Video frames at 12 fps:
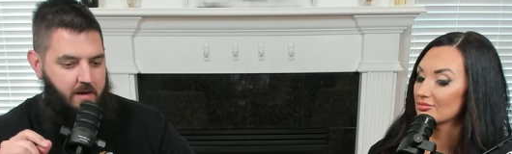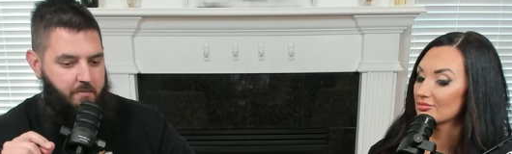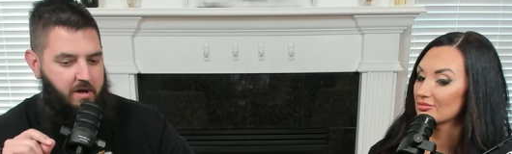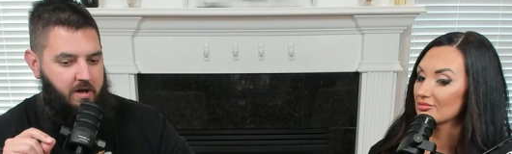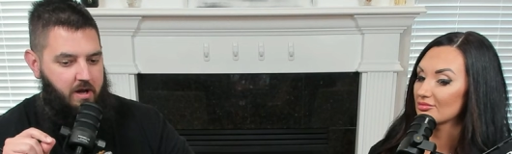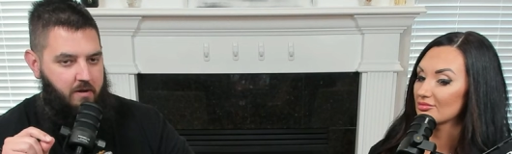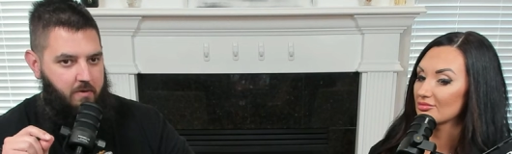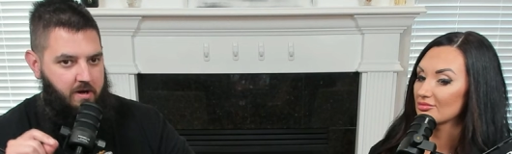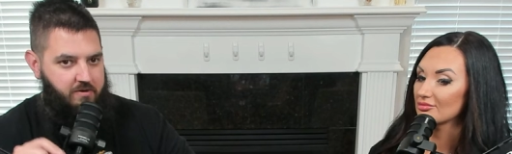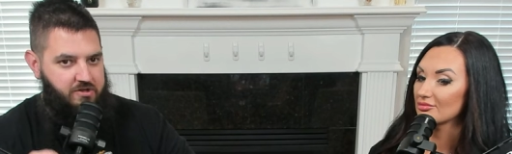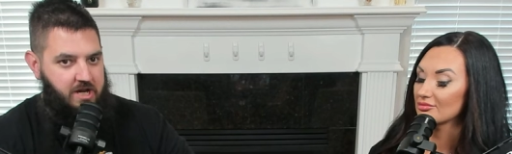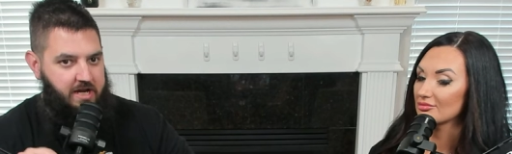Speaker 1: But when I
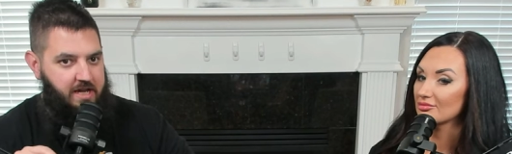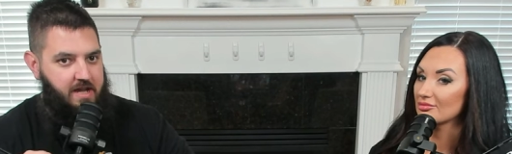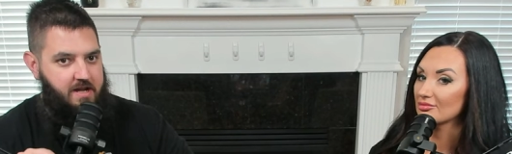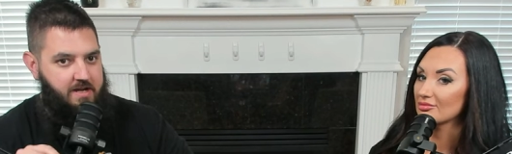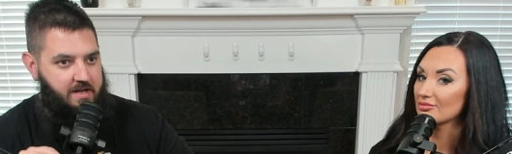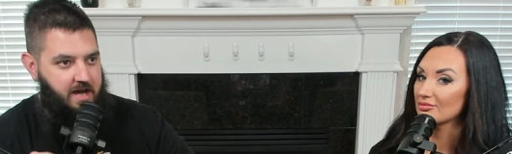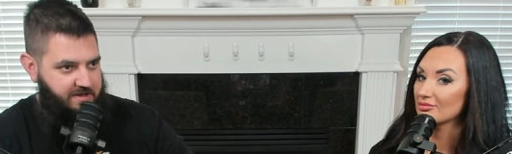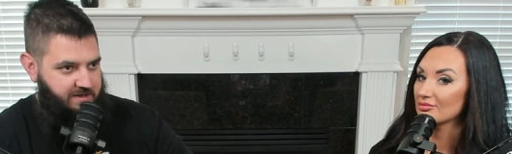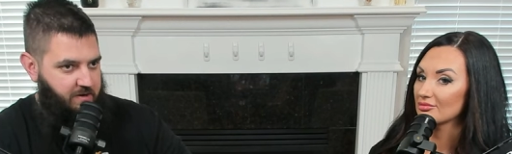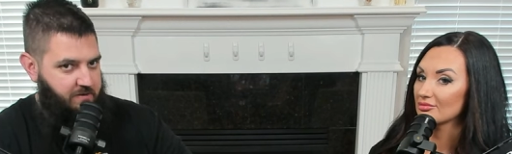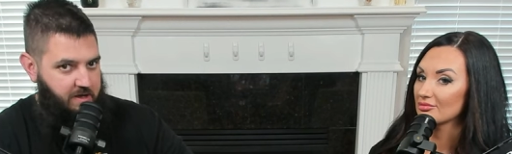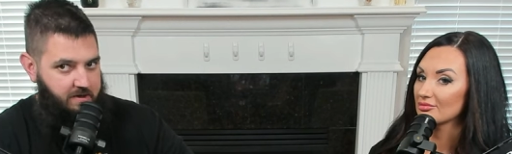was checking out at
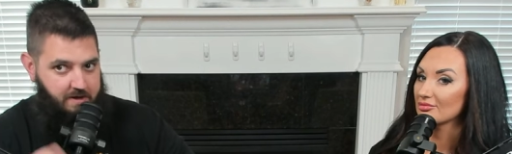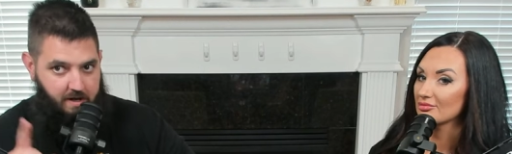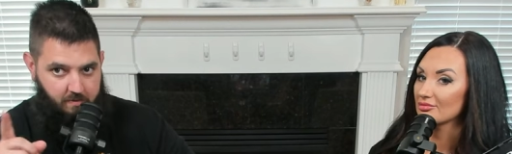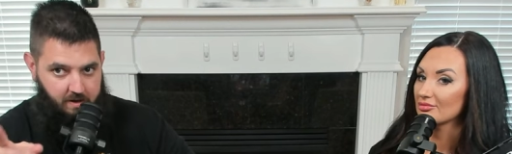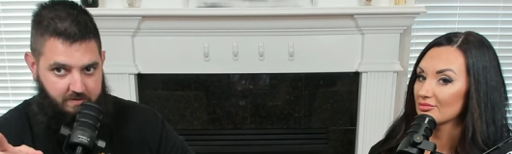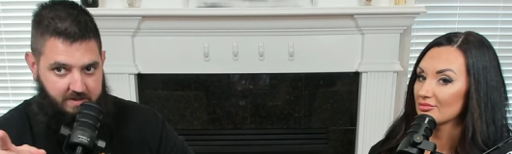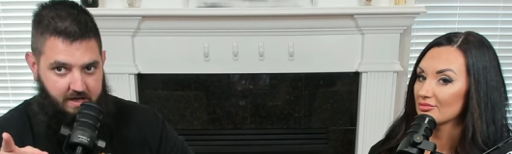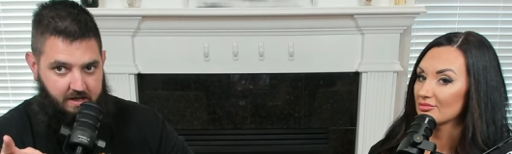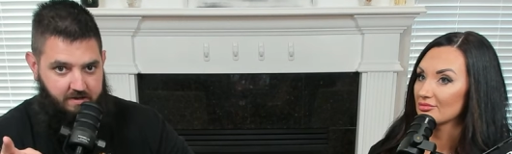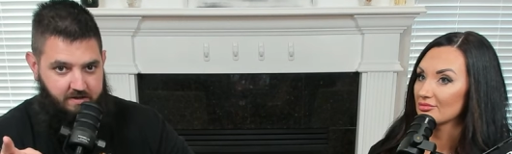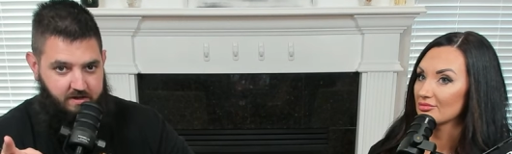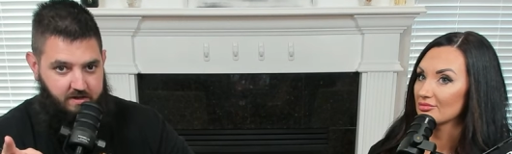Costco the other day, when I was
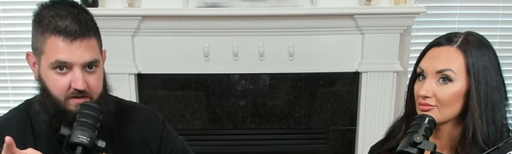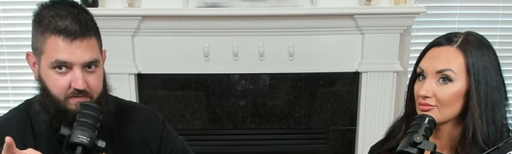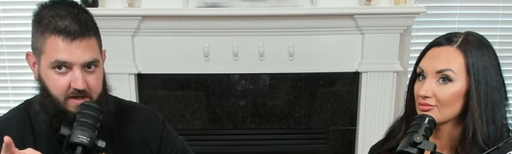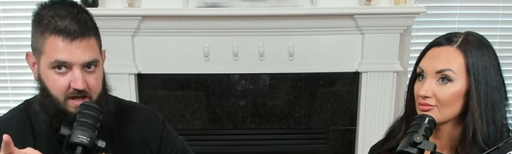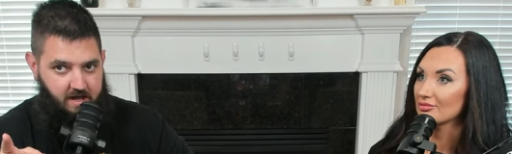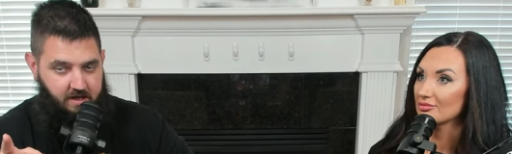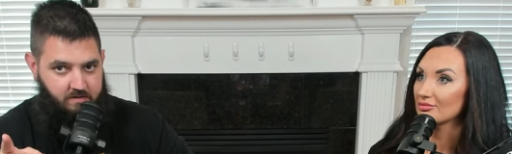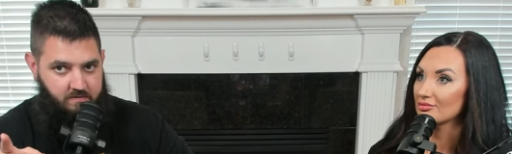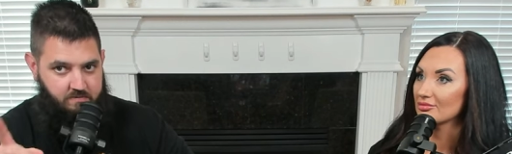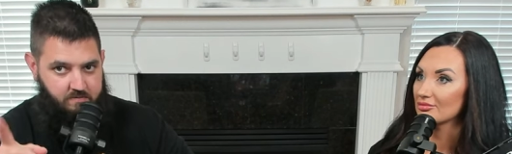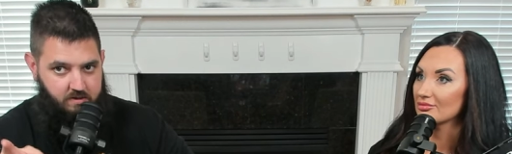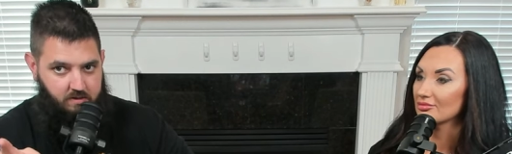getting the
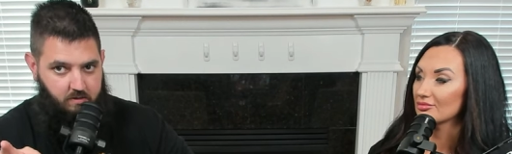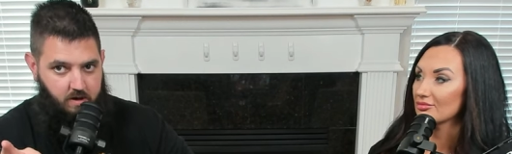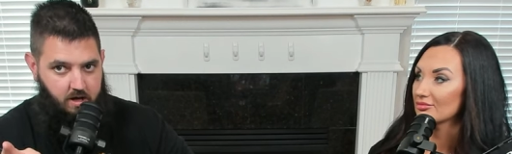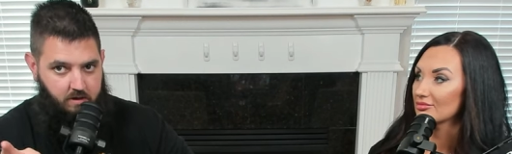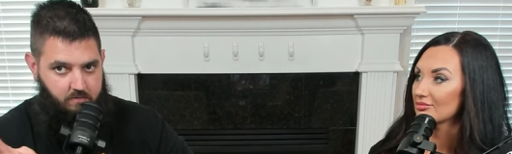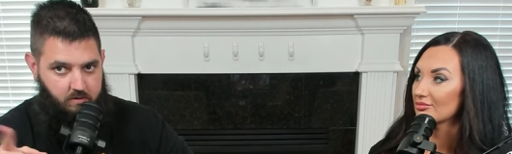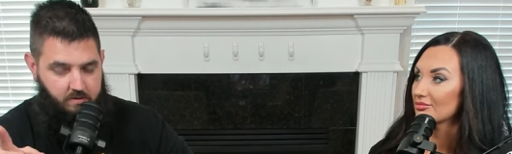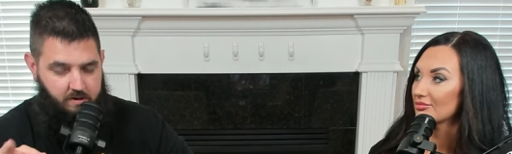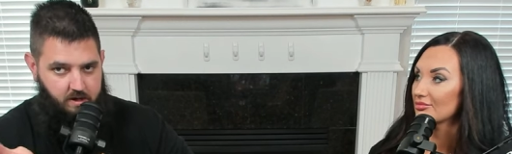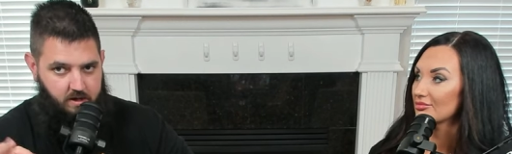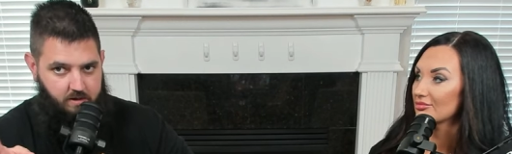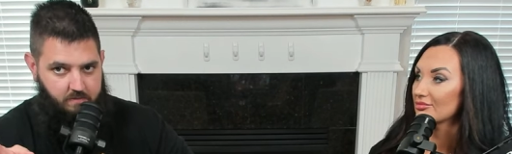thing, the croc or
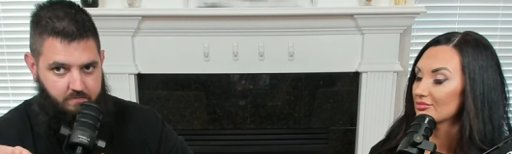the